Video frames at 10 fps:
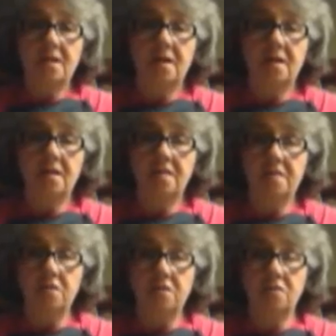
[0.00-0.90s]
And if
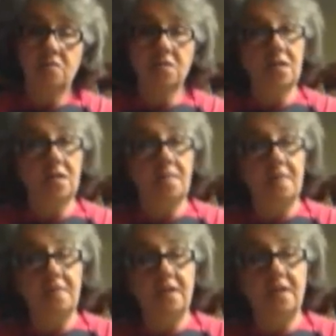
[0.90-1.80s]
you really love
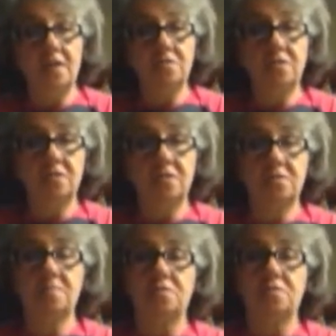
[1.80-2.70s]
my videos, you can
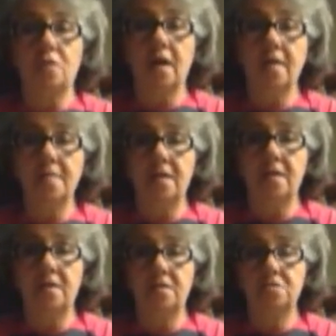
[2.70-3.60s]
subscribe
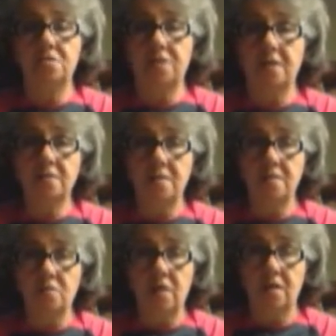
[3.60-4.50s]
and share them
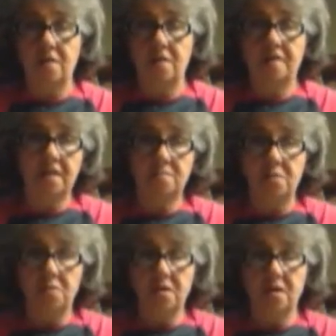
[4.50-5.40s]
around on
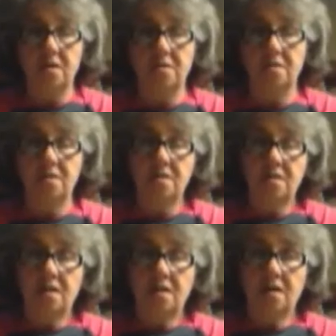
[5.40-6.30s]
Facebook,
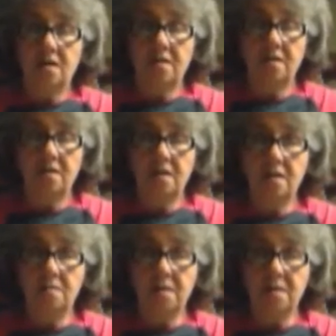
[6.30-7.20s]
on
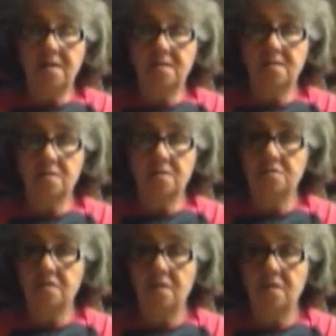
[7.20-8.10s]
other places,
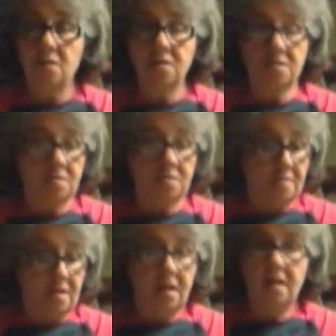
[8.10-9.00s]
social networks.
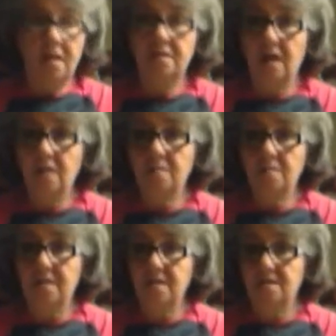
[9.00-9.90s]
I would
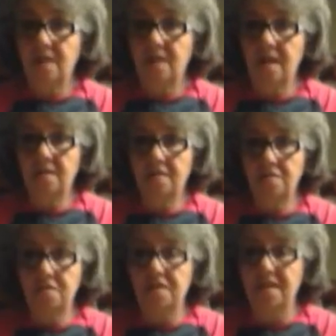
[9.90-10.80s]
be ecstatic if
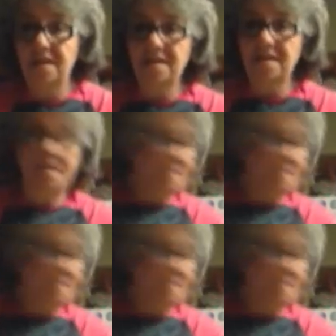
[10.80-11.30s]
you did.